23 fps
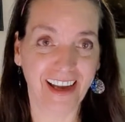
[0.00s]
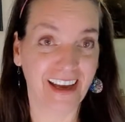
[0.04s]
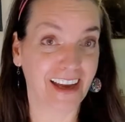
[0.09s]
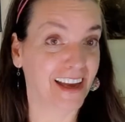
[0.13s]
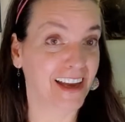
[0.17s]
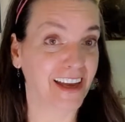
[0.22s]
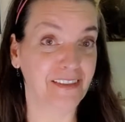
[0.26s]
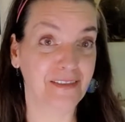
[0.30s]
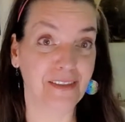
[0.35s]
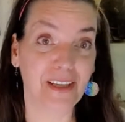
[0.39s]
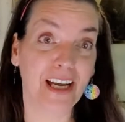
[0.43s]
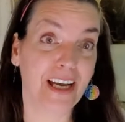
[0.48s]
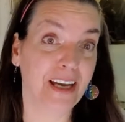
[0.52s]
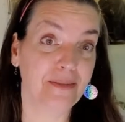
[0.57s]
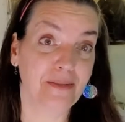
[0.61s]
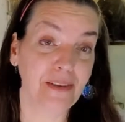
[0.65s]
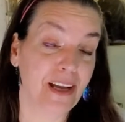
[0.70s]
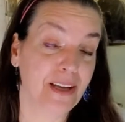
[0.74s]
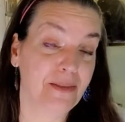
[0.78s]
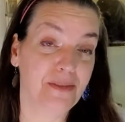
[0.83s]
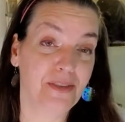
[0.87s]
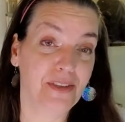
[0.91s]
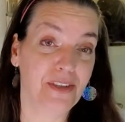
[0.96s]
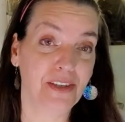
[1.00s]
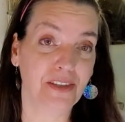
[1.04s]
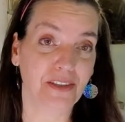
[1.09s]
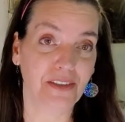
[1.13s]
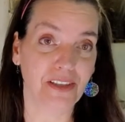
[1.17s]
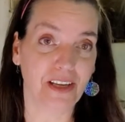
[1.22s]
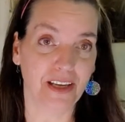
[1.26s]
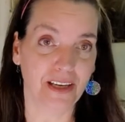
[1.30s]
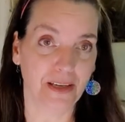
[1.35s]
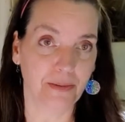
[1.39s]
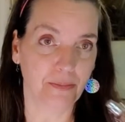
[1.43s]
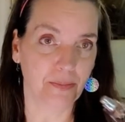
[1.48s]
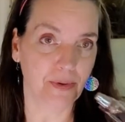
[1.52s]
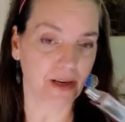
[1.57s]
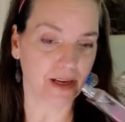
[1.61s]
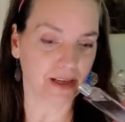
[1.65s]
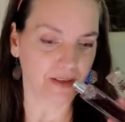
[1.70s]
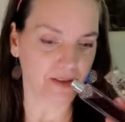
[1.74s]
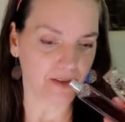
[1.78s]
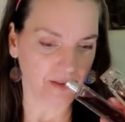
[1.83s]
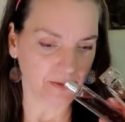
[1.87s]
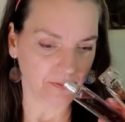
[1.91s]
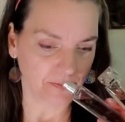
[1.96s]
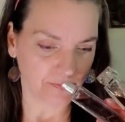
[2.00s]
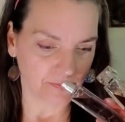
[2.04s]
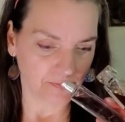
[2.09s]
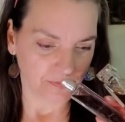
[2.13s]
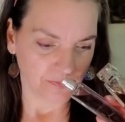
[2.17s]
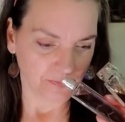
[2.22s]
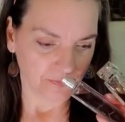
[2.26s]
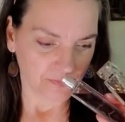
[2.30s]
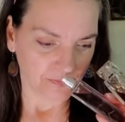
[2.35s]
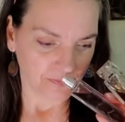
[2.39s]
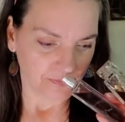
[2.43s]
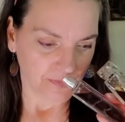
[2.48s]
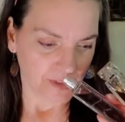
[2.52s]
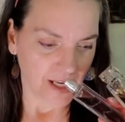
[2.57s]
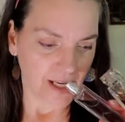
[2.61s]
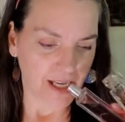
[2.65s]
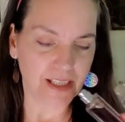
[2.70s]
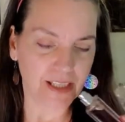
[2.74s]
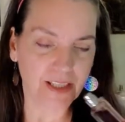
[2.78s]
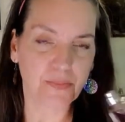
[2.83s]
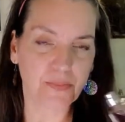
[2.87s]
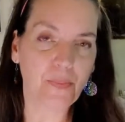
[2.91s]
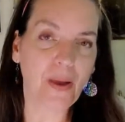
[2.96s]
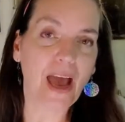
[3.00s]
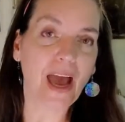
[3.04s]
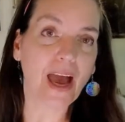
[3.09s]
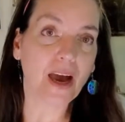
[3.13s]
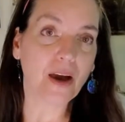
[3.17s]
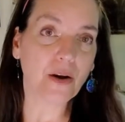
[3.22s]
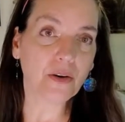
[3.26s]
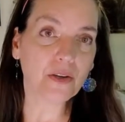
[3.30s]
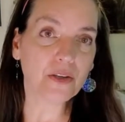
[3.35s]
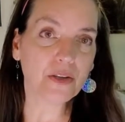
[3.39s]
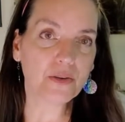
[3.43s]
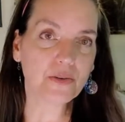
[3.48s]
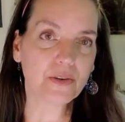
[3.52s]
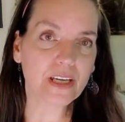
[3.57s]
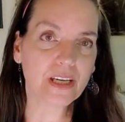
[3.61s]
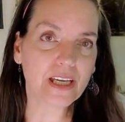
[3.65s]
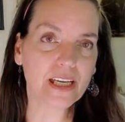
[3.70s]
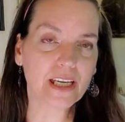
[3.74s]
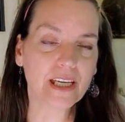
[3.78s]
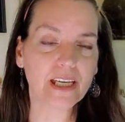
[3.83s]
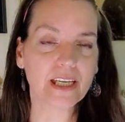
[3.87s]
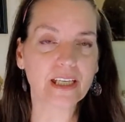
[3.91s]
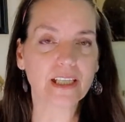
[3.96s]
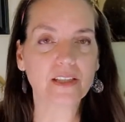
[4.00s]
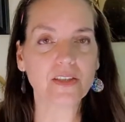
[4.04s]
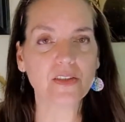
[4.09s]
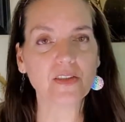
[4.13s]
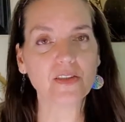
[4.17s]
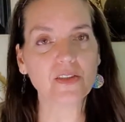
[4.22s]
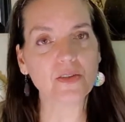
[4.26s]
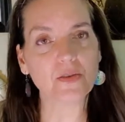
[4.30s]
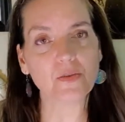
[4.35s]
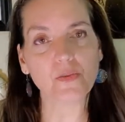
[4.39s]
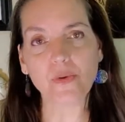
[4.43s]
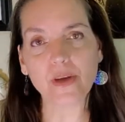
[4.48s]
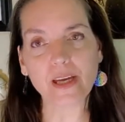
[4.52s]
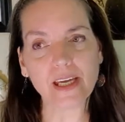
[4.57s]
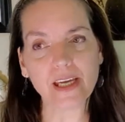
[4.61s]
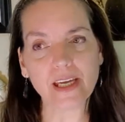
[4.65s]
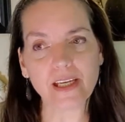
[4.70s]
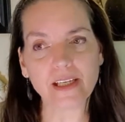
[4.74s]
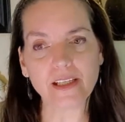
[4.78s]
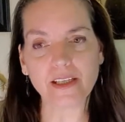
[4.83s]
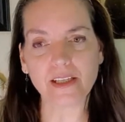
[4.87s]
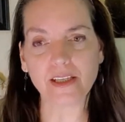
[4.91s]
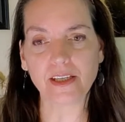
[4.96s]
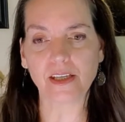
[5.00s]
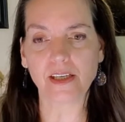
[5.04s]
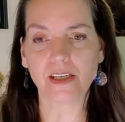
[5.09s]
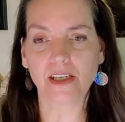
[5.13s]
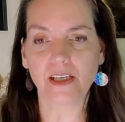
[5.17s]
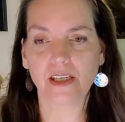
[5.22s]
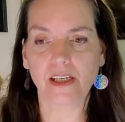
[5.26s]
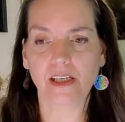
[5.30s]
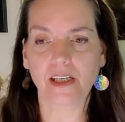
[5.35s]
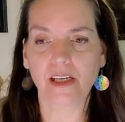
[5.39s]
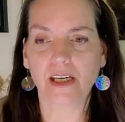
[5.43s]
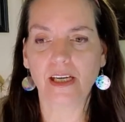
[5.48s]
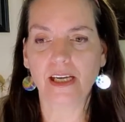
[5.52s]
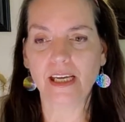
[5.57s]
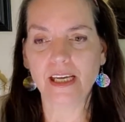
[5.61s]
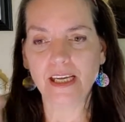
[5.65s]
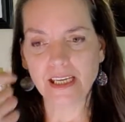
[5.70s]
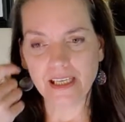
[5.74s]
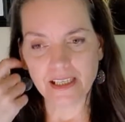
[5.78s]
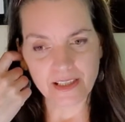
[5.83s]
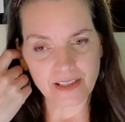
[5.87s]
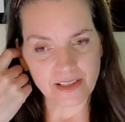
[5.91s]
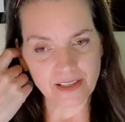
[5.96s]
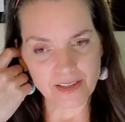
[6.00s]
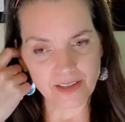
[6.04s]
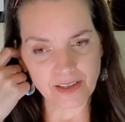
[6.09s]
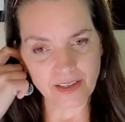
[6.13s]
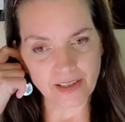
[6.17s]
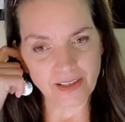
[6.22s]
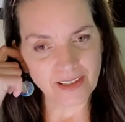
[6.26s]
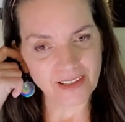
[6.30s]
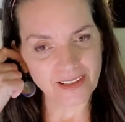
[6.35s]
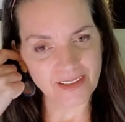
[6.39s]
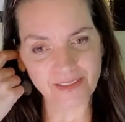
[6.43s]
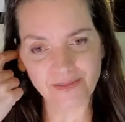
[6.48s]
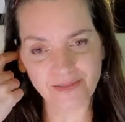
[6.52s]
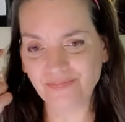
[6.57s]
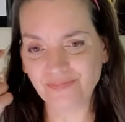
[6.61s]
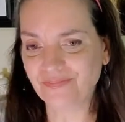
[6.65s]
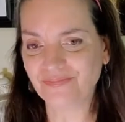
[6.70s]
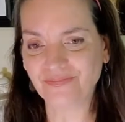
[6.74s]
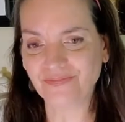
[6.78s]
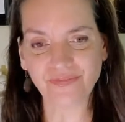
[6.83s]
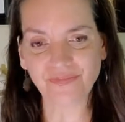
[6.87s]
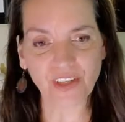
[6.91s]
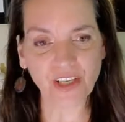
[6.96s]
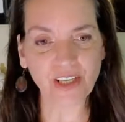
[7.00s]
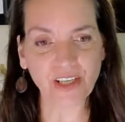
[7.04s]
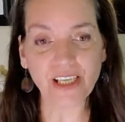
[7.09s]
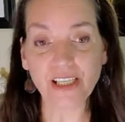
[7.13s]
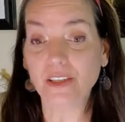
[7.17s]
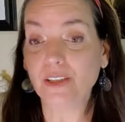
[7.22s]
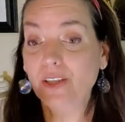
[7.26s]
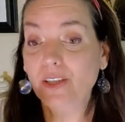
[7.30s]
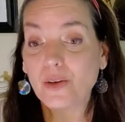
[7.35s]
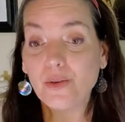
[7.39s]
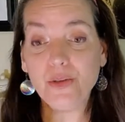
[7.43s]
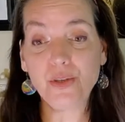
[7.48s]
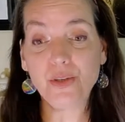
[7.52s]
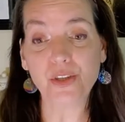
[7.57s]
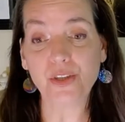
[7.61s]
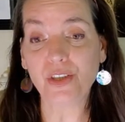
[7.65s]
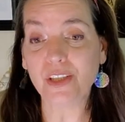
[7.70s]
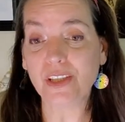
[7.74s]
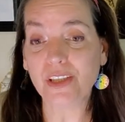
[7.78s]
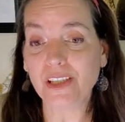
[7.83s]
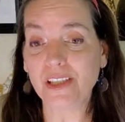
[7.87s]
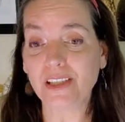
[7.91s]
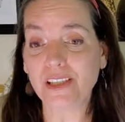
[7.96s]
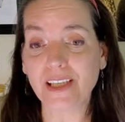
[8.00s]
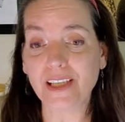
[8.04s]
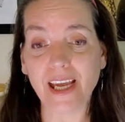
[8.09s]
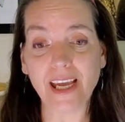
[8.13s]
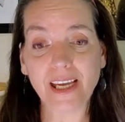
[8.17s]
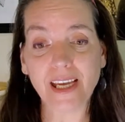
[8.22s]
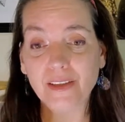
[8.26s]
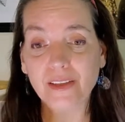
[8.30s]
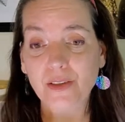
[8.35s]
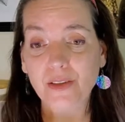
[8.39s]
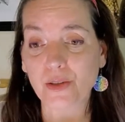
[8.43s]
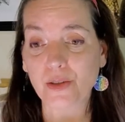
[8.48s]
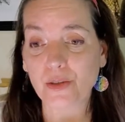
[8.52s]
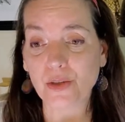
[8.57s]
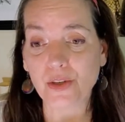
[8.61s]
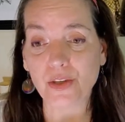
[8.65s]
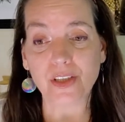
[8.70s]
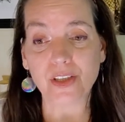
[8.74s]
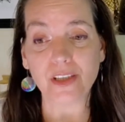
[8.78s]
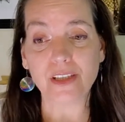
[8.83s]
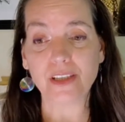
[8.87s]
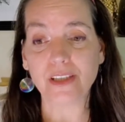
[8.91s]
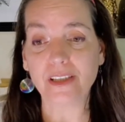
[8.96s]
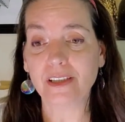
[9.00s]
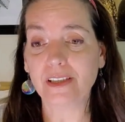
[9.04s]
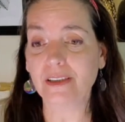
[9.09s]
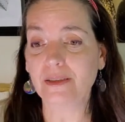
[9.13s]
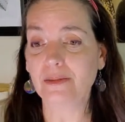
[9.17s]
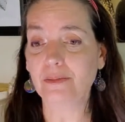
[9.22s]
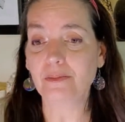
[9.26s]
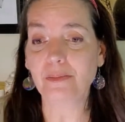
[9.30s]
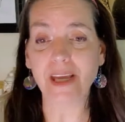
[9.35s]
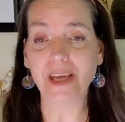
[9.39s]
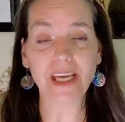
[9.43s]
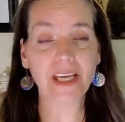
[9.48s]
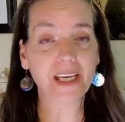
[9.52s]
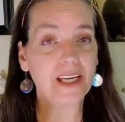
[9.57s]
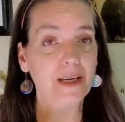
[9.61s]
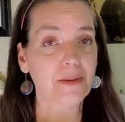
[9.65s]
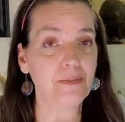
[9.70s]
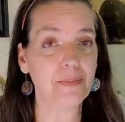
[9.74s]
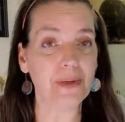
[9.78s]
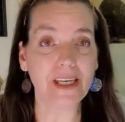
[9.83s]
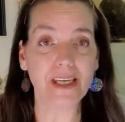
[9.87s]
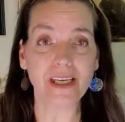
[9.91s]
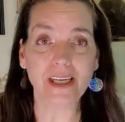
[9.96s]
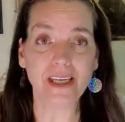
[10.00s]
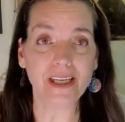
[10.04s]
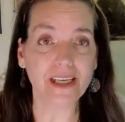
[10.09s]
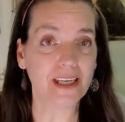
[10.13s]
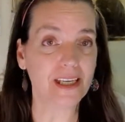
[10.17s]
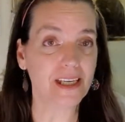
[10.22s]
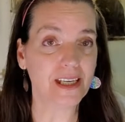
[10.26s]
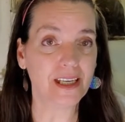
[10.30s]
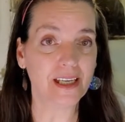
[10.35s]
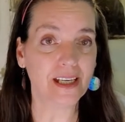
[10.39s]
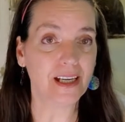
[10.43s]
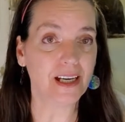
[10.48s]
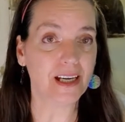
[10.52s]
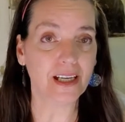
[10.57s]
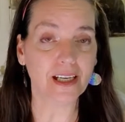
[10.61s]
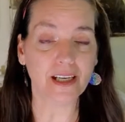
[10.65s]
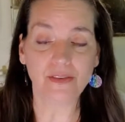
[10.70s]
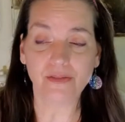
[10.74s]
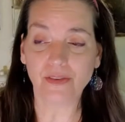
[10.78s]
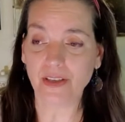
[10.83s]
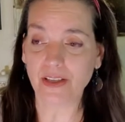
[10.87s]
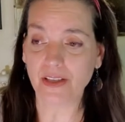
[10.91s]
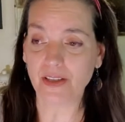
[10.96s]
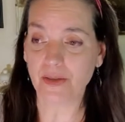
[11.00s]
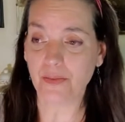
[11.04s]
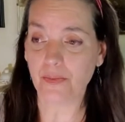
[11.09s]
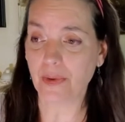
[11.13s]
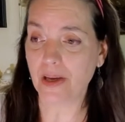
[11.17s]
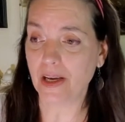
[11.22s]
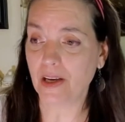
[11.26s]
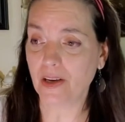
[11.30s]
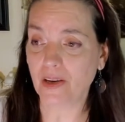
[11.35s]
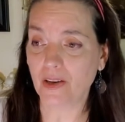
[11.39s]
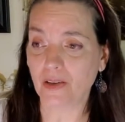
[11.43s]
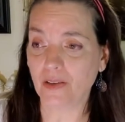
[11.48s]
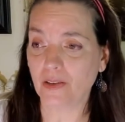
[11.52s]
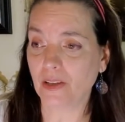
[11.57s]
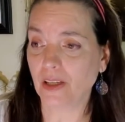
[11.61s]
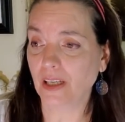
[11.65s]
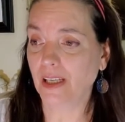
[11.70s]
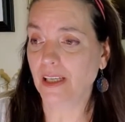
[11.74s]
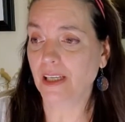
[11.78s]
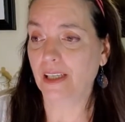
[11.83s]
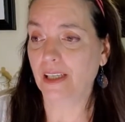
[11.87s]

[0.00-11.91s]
I'm not, I'm still not impressed. It's powdery, it's sweet, it's very lotion, hand lotion, makeup-y kind of a smell.